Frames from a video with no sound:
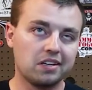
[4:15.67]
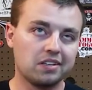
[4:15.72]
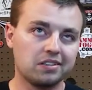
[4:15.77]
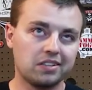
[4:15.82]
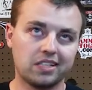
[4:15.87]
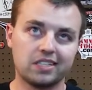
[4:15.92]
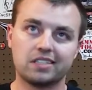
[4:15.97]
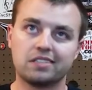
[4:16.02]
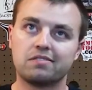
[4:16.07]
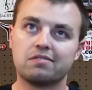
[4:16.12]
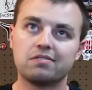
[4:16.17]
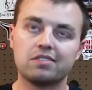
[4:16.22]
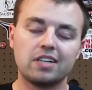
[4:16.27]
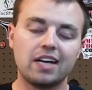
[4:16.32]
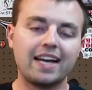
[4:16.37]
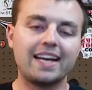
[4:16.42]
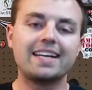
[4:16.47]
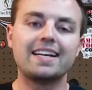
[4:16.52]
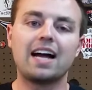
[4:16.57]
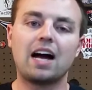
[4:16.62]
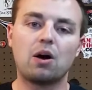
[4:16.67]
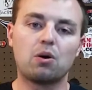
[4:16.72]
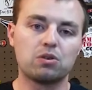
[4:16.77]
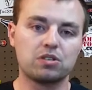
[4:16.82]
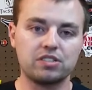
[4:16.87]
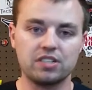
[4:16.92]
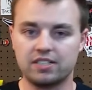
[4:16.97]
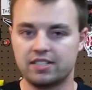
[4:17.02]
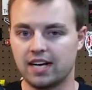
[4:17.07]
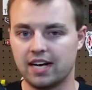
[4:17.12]
like 8 hours
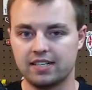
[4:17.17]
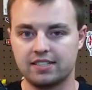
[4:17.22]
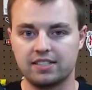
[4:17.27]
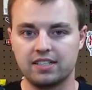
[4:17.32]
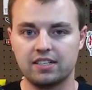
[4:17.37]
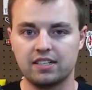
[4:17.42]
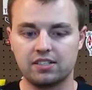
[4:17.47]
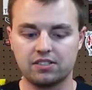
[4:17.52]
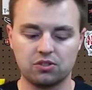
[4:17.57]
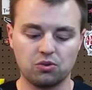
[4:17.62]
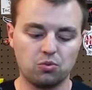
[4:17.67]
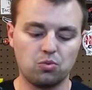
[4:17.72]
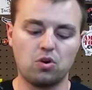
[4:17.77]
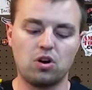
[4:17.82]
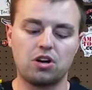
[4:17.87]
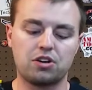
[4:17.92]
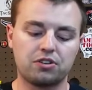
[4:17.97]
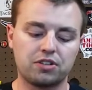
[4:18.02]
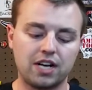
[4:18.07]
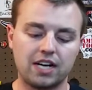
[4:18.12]
into testing because the water